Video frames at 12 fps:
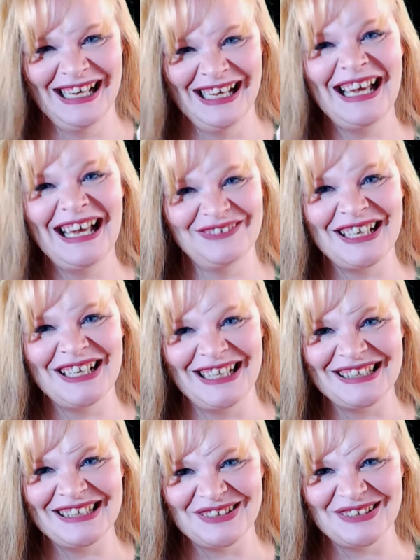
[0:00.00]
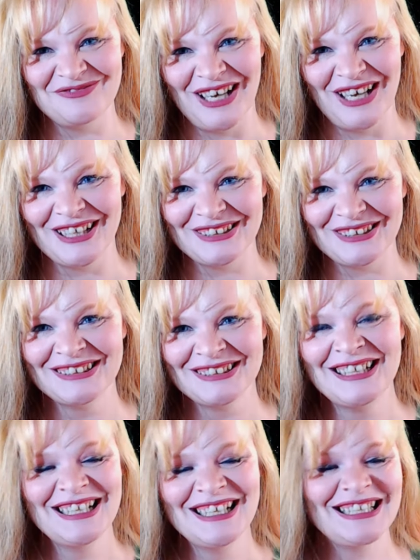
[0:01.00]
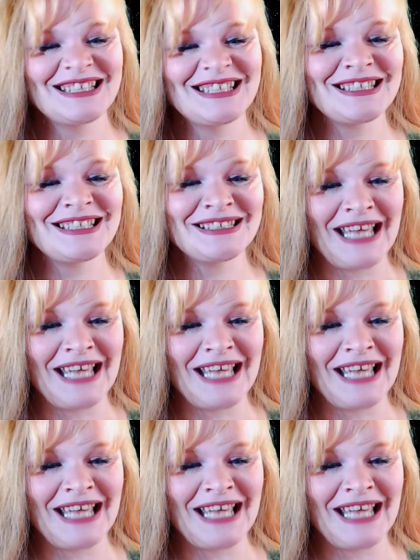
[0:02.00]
I'm going to need the whole bottle. This is